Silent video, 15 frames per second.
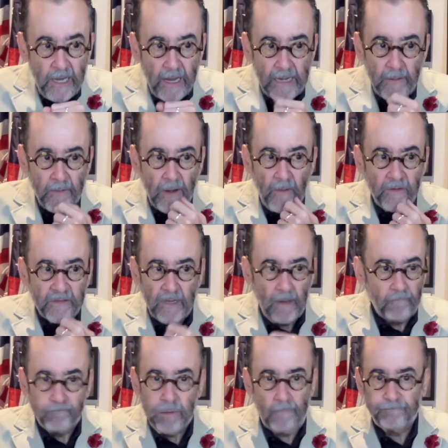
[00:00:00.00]
And he would always
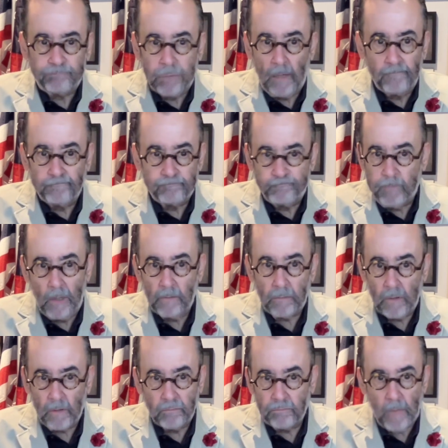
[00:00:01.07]
say, burr, burr,
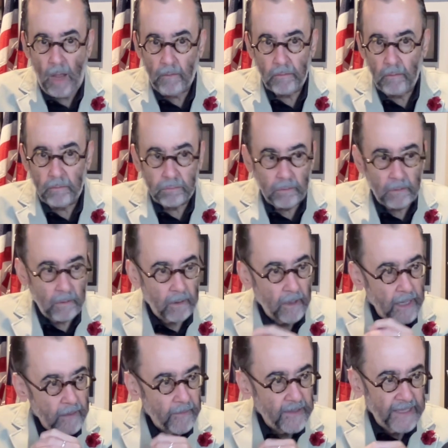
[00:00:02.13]
burr, burr.
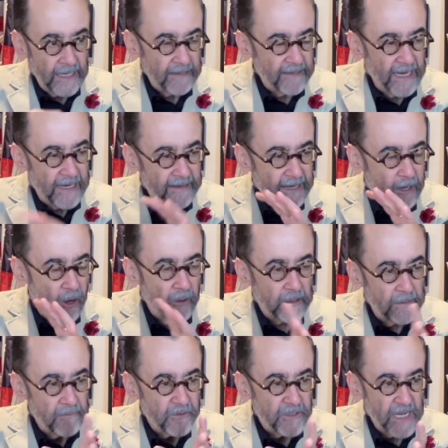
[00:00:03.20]
Anyway, they, they, they called
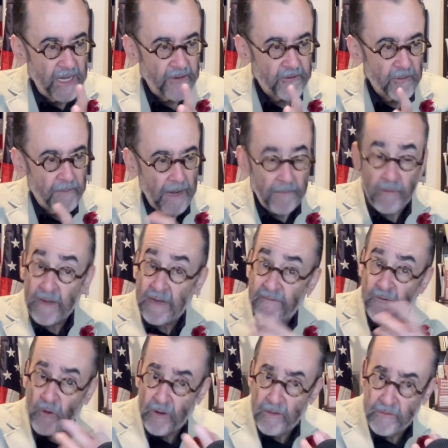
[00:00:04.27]
him Senator Pepper, even
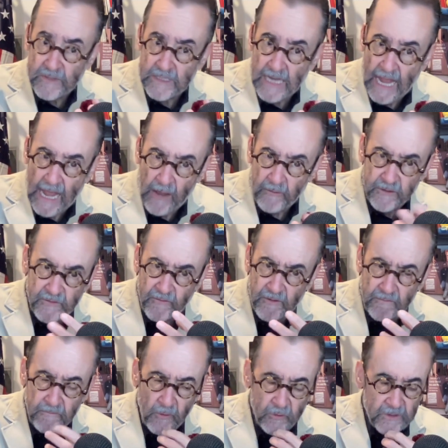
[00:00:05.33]
though he was in the House for
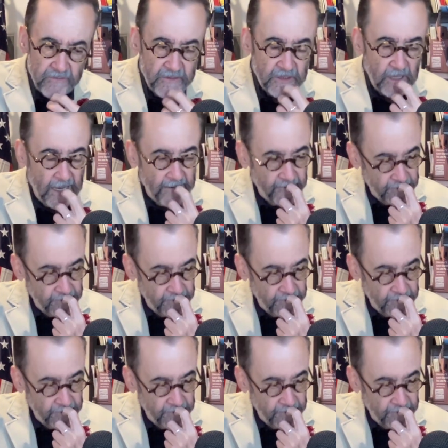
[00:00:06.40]
most of his life.